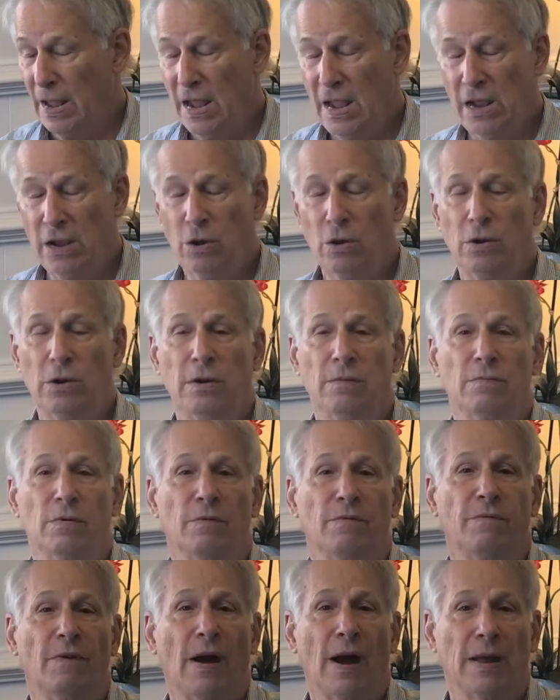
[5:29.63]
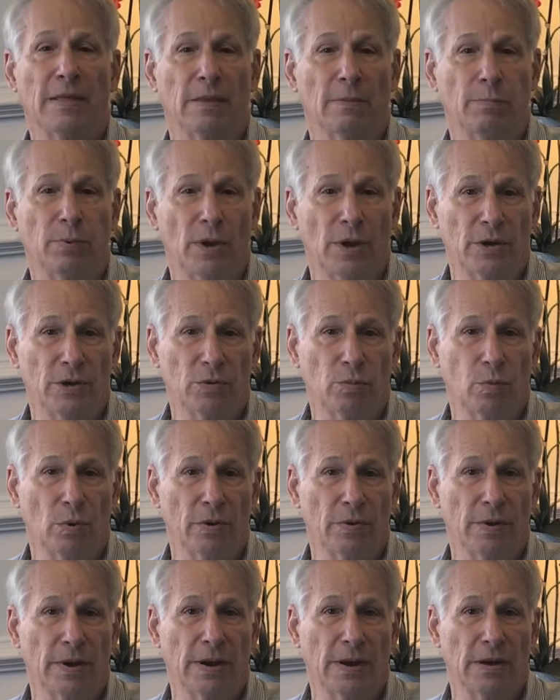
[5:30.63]
He couldn't even find the place
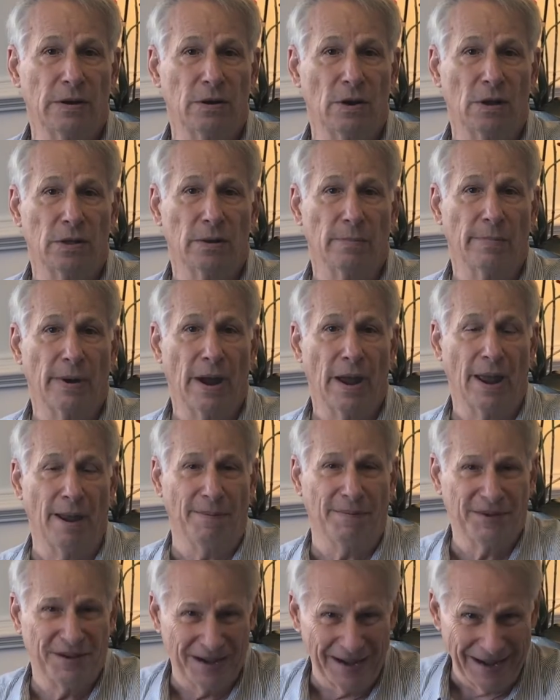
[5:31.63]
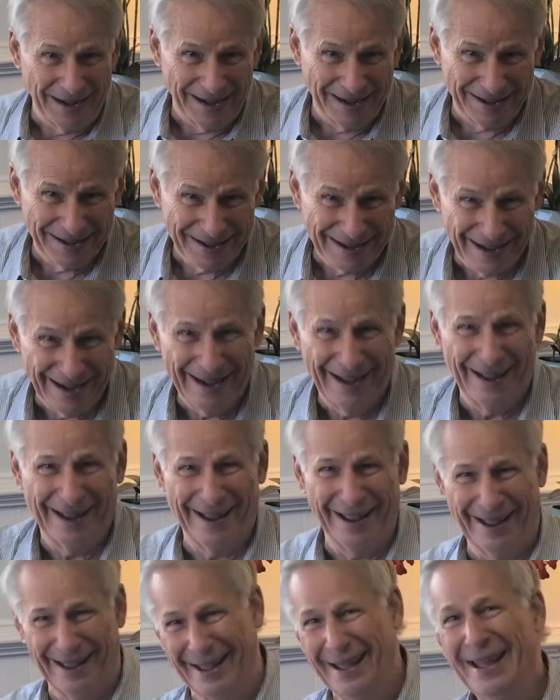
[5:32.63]
where they had done the biopsies.
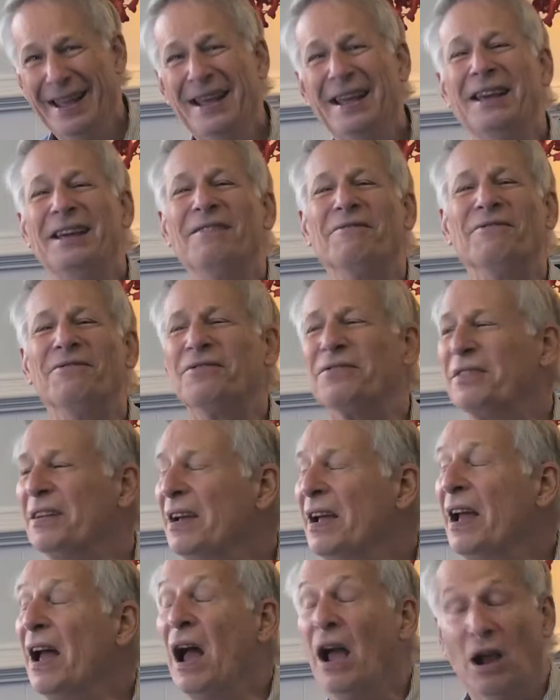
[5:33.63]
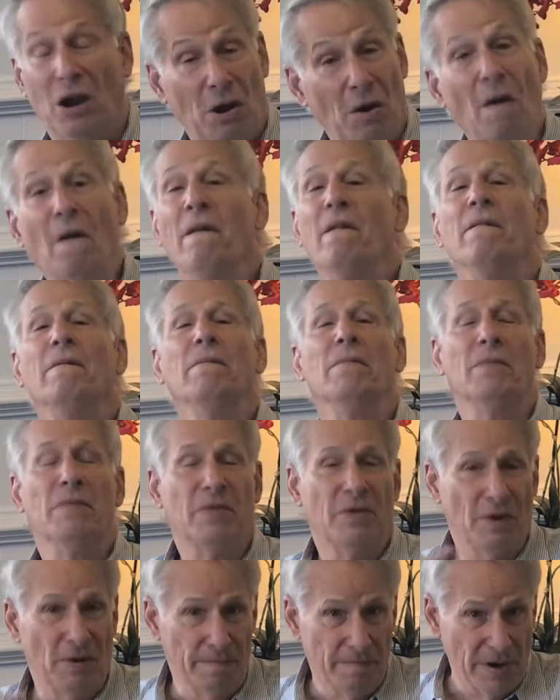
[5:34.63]
It was
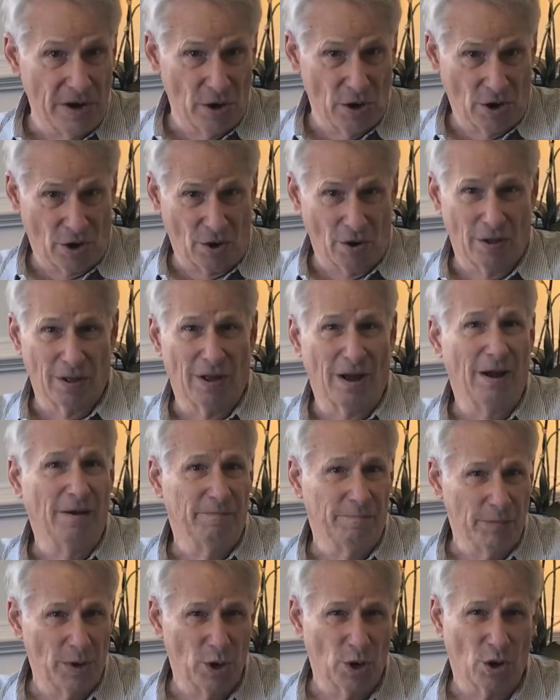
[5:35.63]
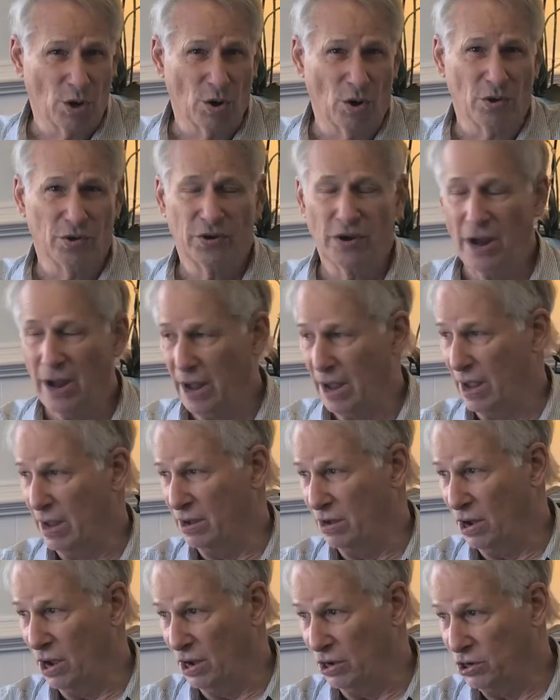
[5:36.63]
the miracle of miracles.
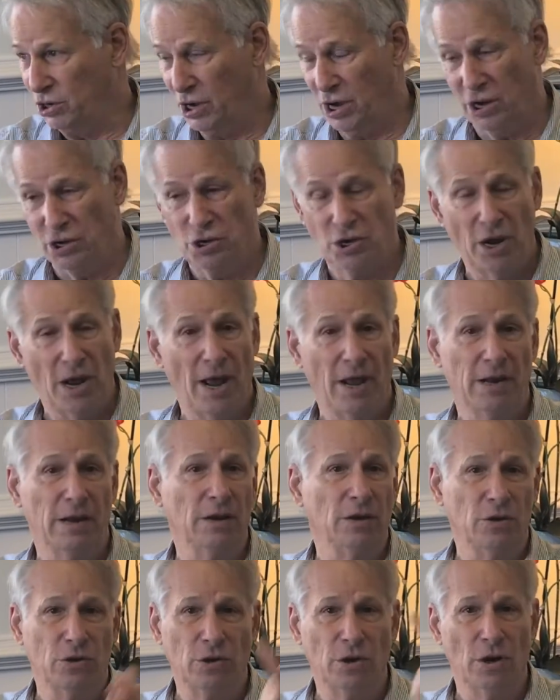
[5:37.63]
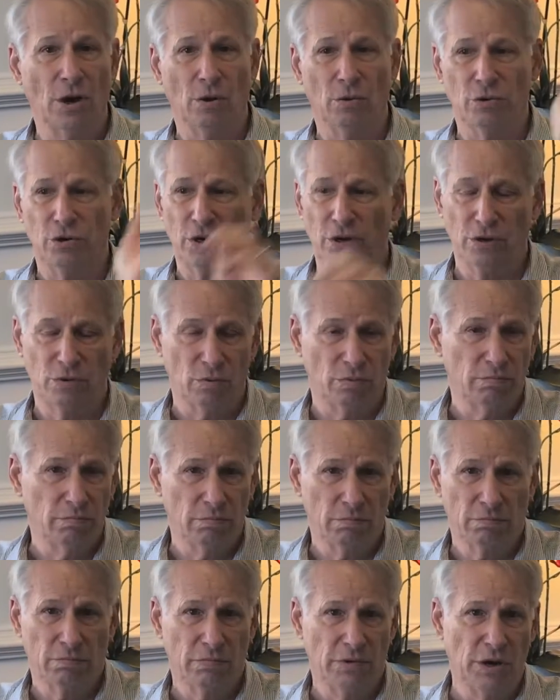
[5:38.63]
And she has yet, she's
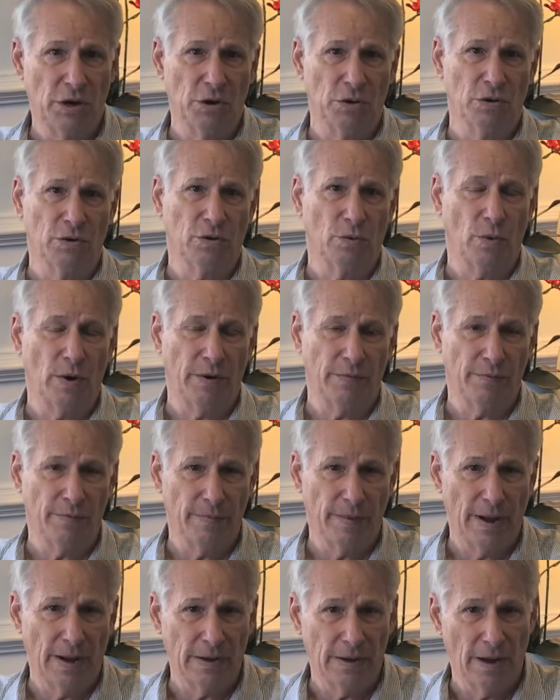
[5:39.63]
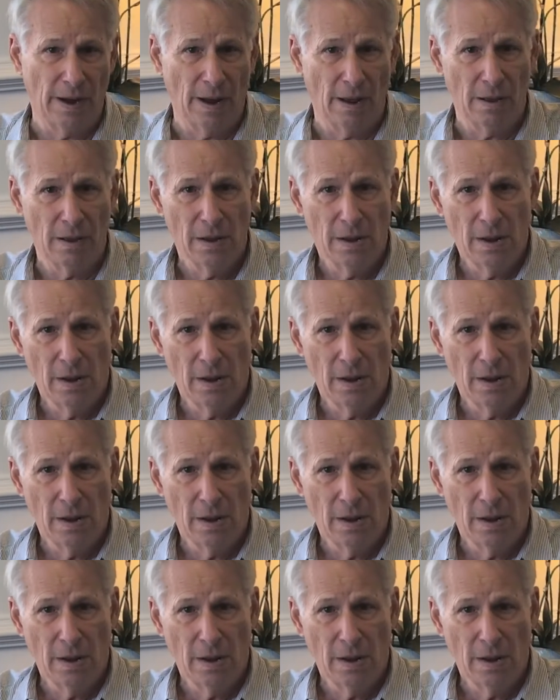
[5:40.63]
years away from that now.